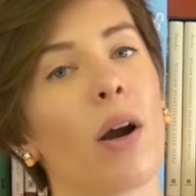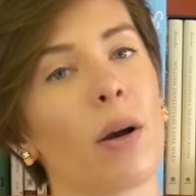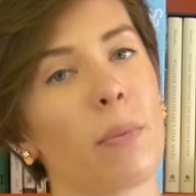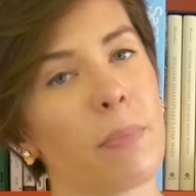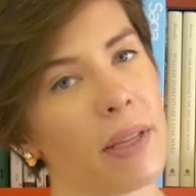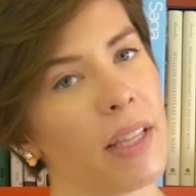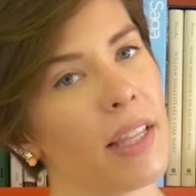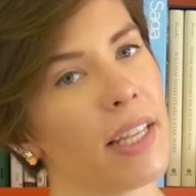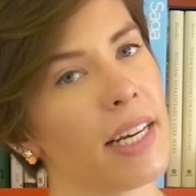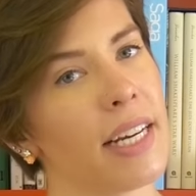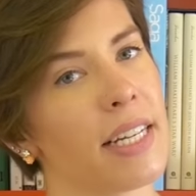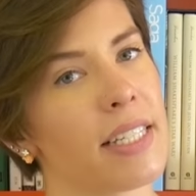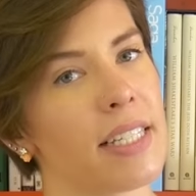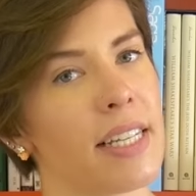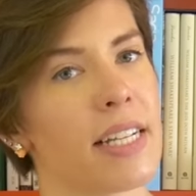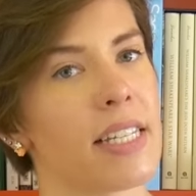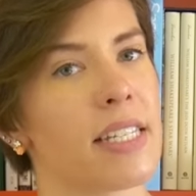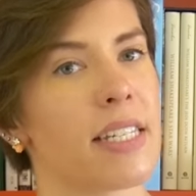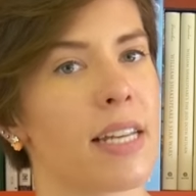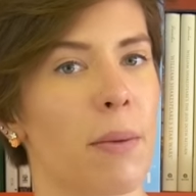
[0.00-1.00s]
Our ability to
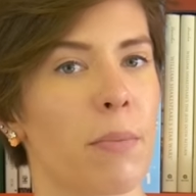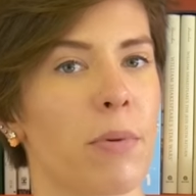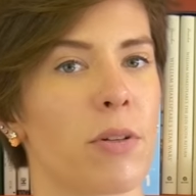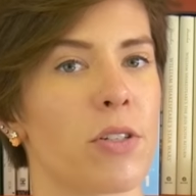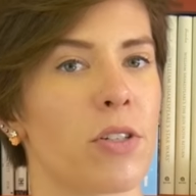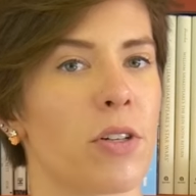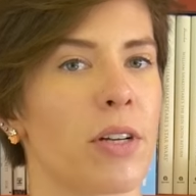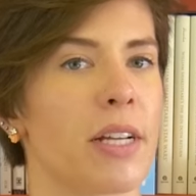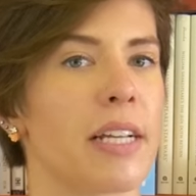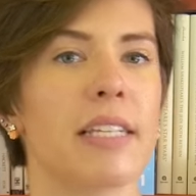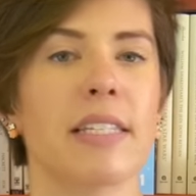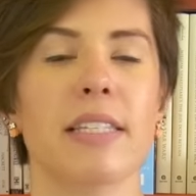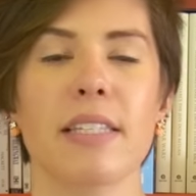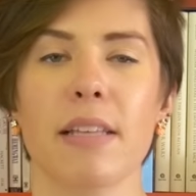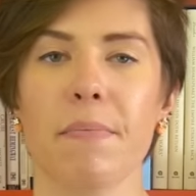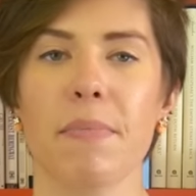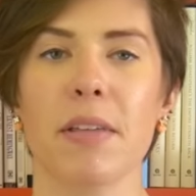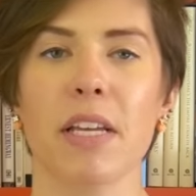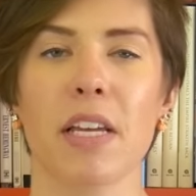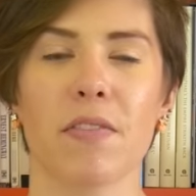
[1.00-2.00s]
sense temperature is
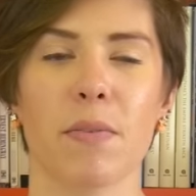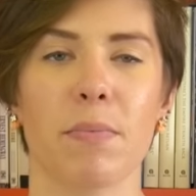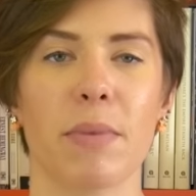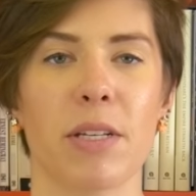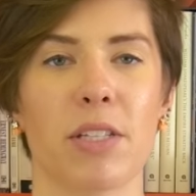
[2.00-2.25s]
something of a